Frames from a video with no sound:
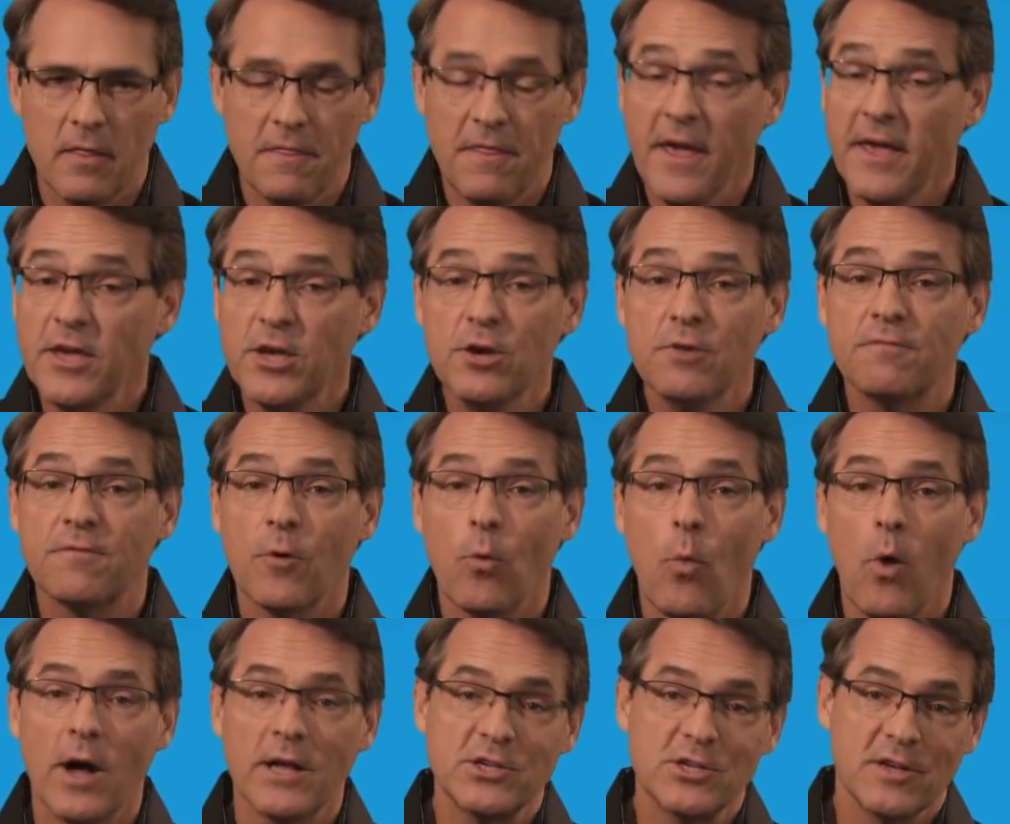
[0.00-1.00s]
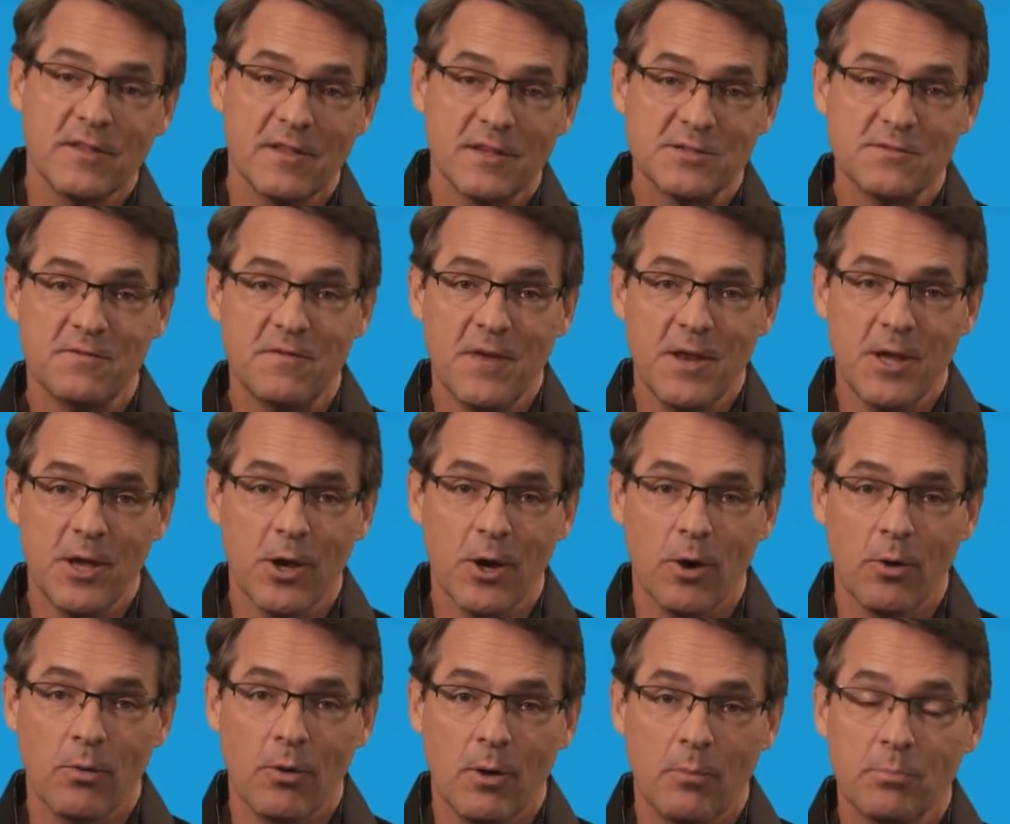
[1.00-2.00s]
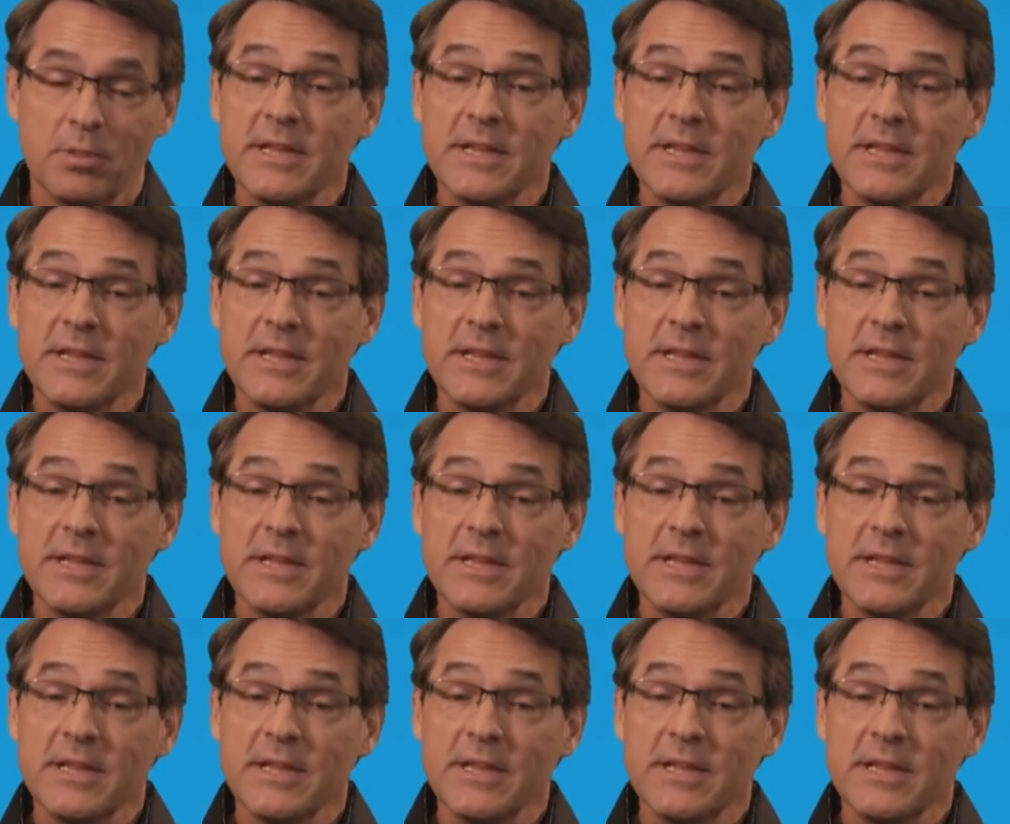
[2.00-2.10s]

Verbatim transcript: Thank you for watching this video.